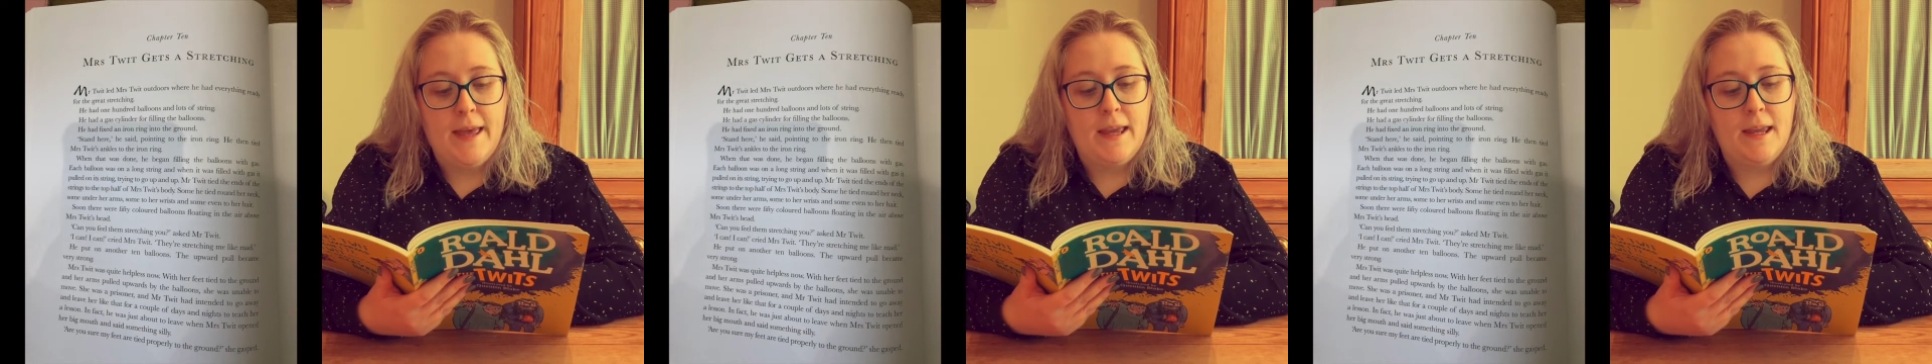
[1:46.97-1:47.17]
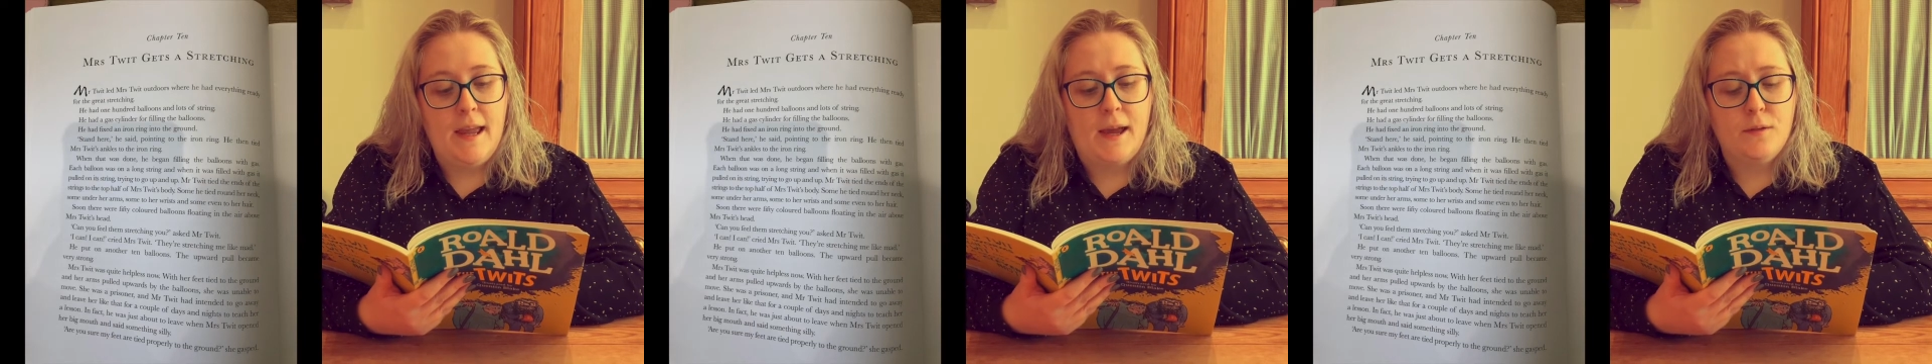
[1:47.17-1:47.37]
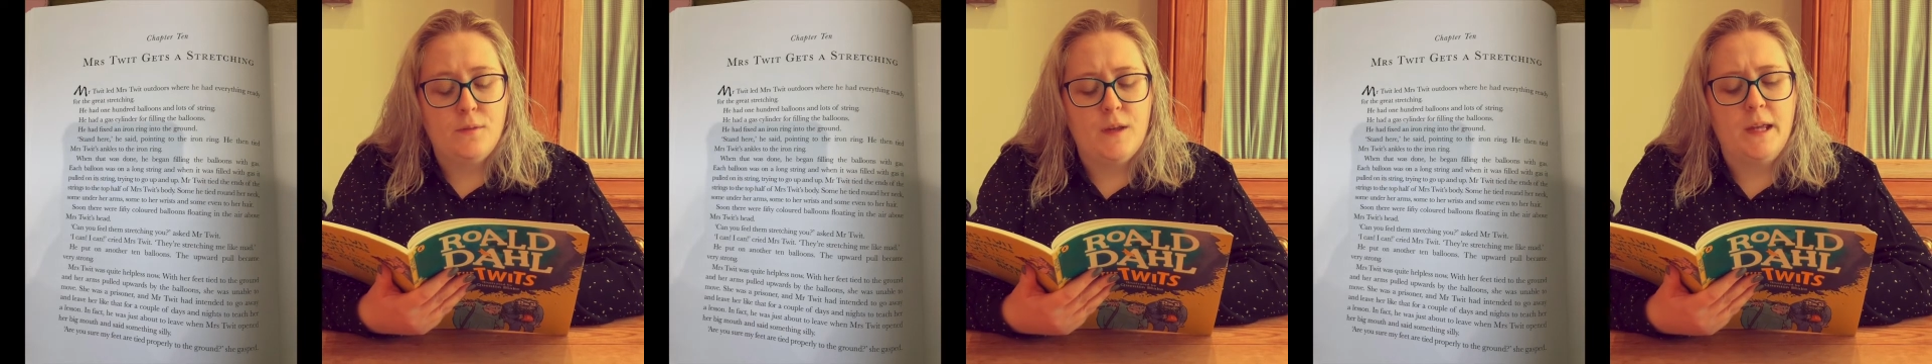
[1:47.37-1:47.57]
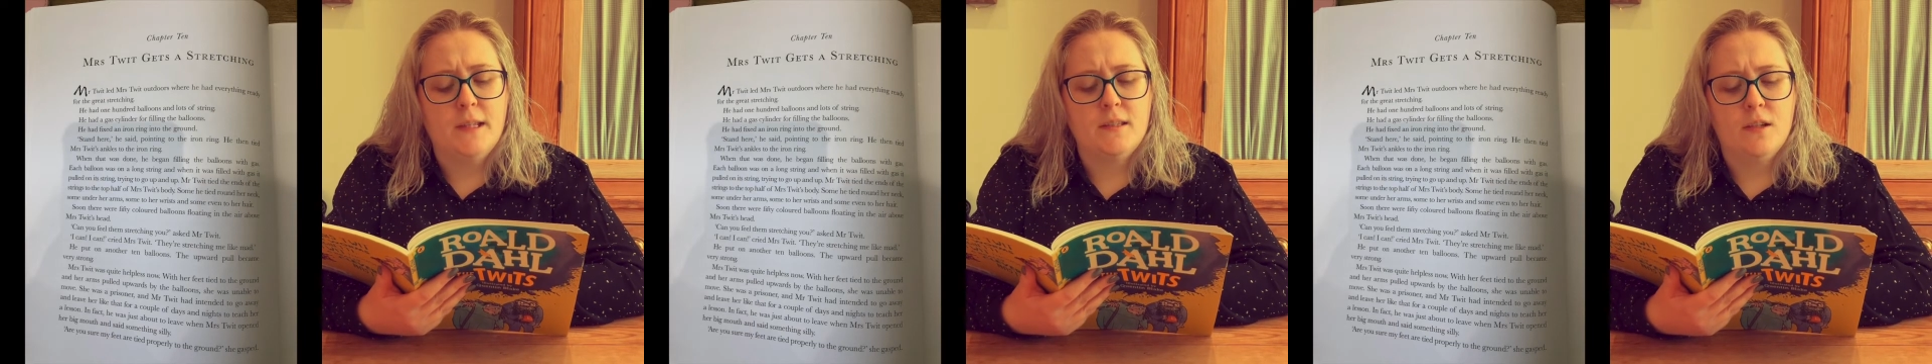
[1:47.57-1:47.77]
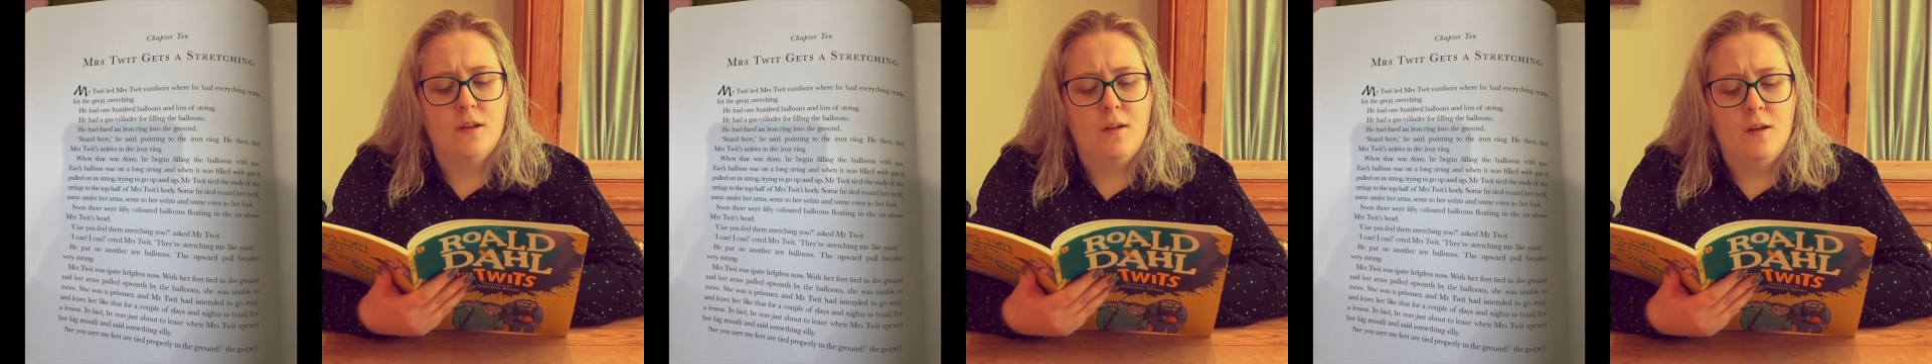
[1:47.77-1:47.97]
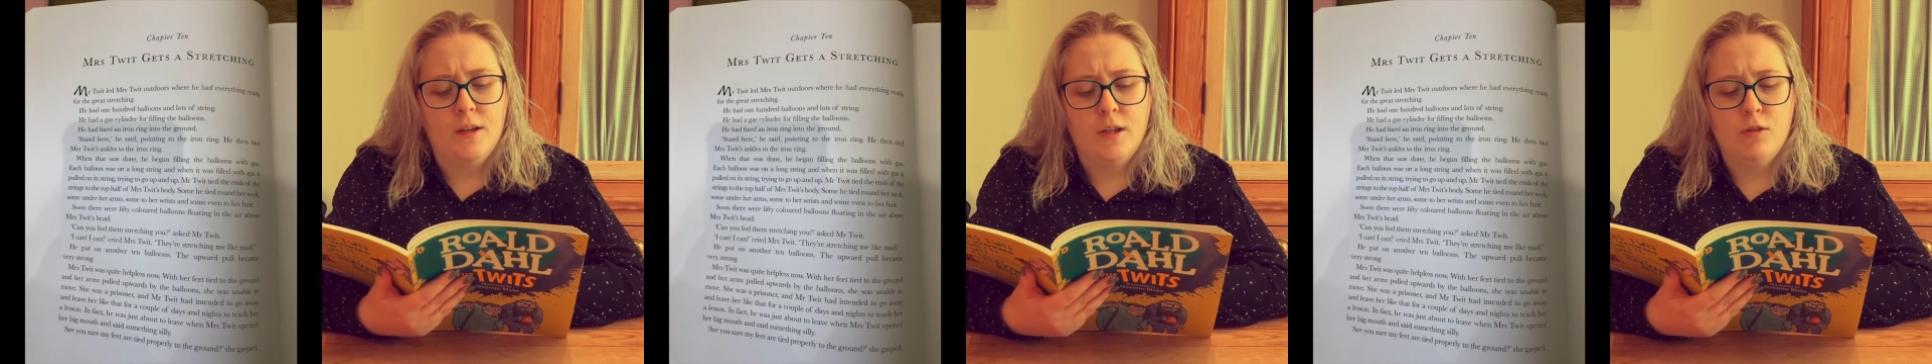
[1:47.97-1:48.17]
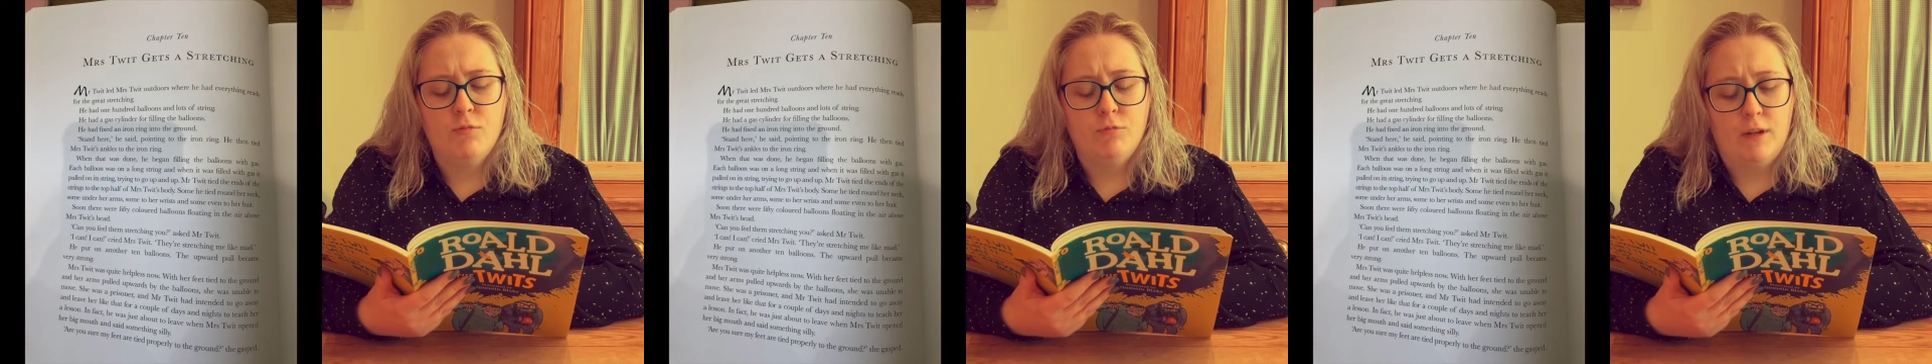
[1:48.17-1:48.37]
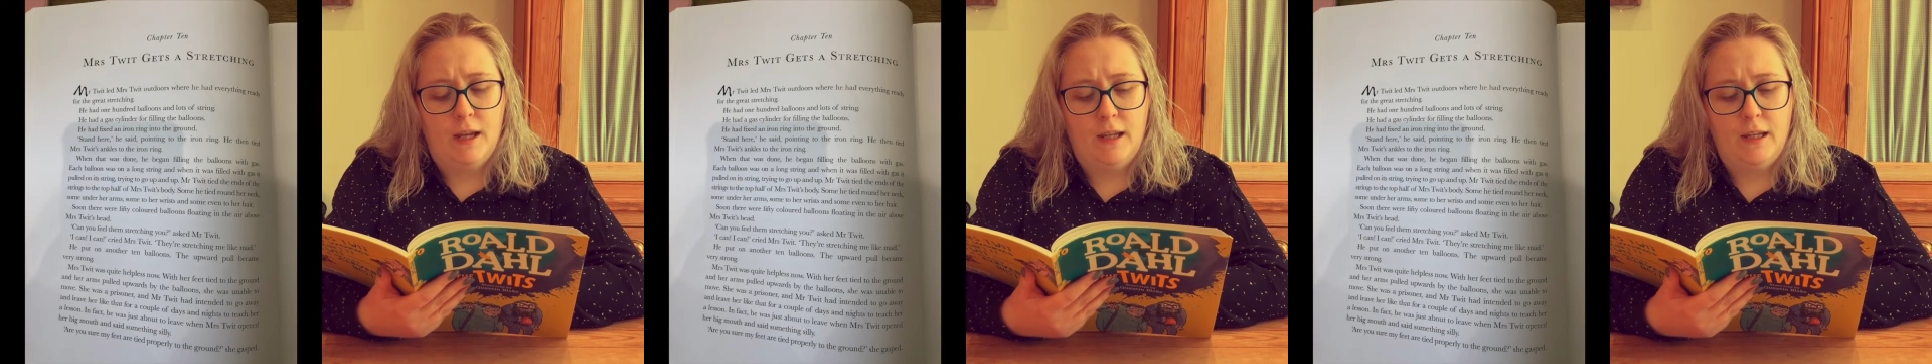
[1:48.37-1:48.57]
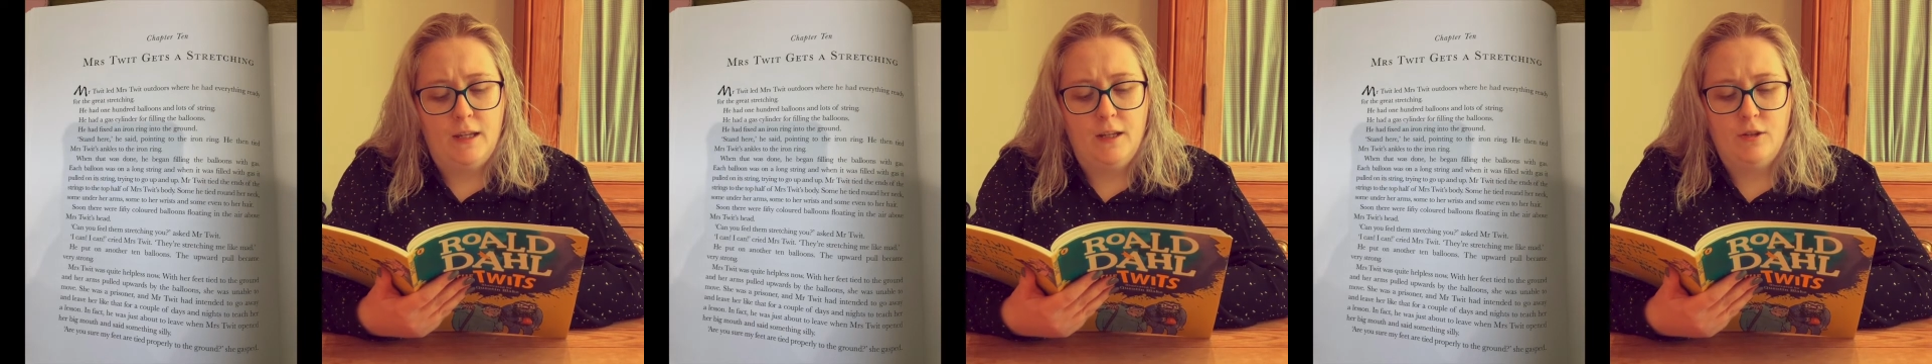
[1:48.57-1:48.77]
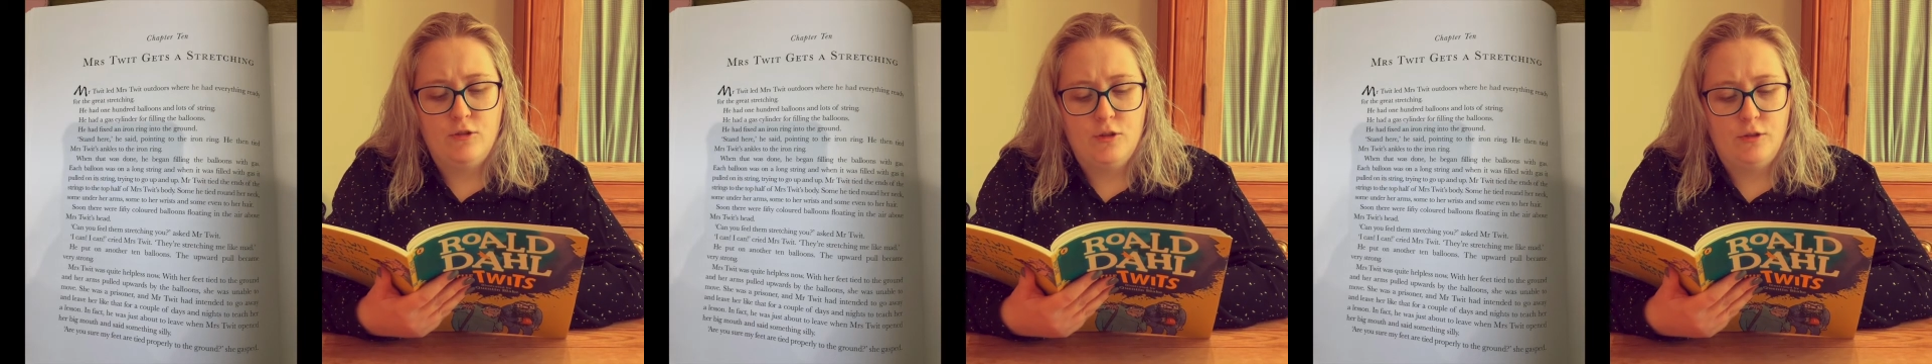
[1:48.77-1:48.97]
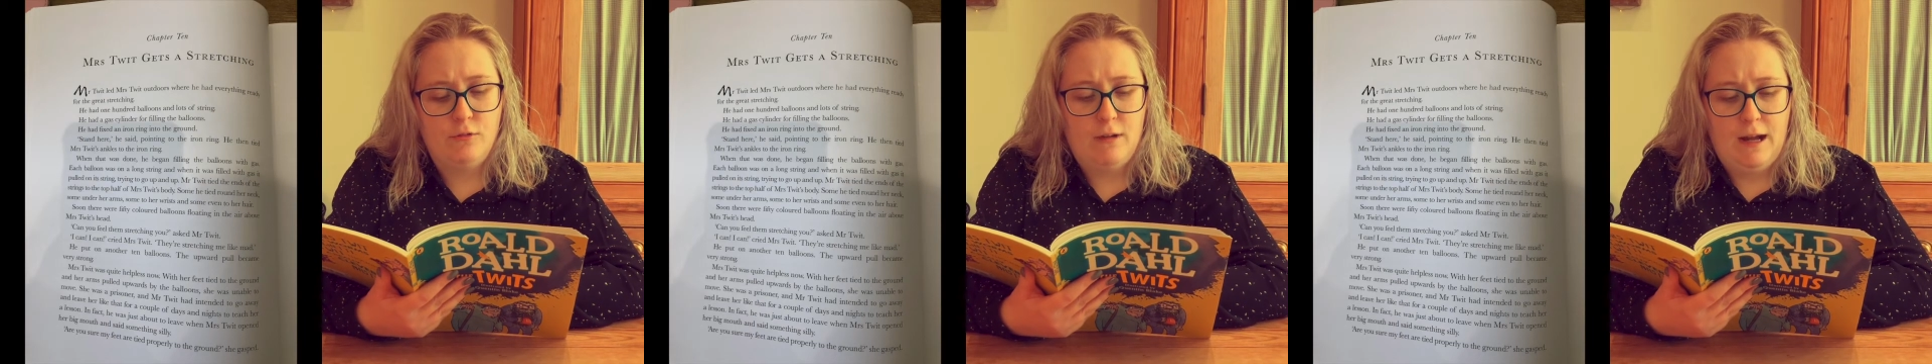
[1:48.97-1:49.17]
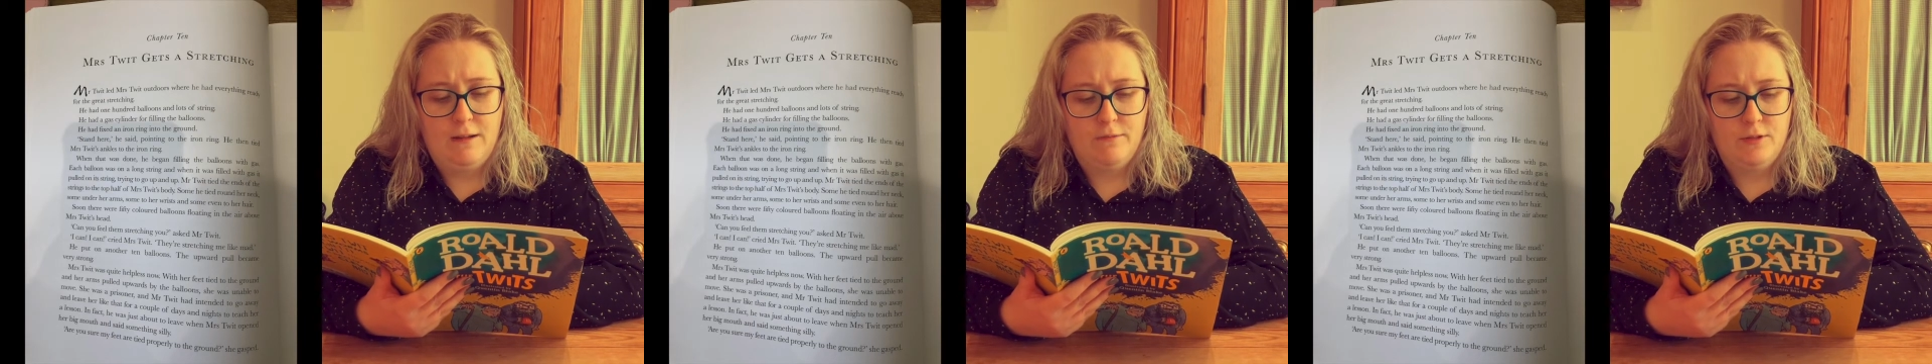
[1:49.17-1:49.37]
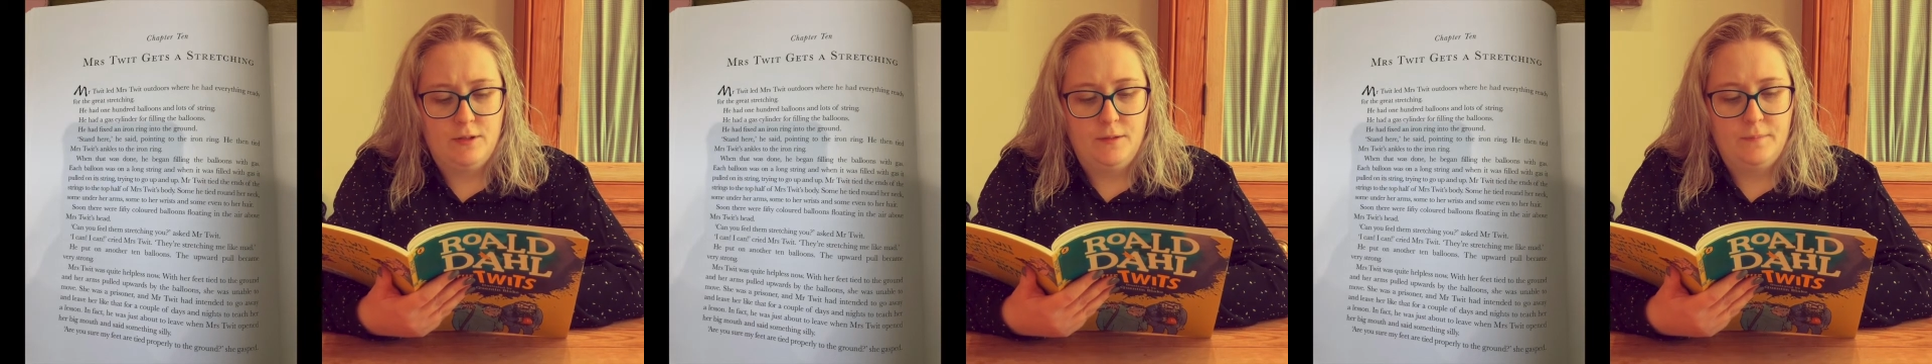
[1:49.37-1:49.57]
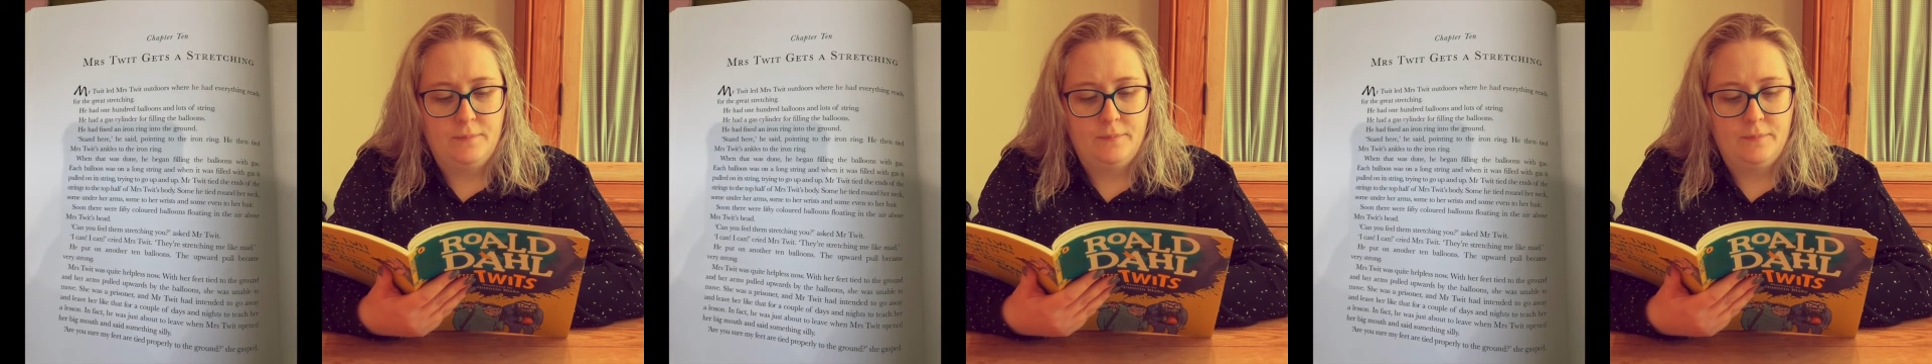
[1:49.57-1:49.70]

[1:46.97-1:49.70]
He had fixed an iron ring into the ground.